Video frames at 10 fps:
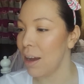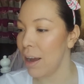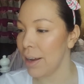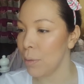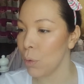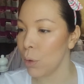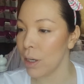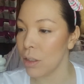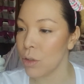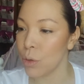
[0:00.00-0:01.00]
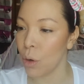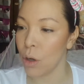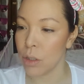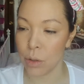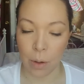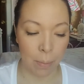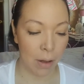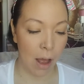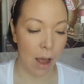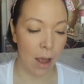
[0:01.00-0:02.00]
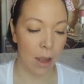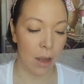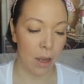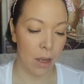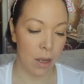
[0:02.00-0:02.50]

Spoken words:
I am going to also apply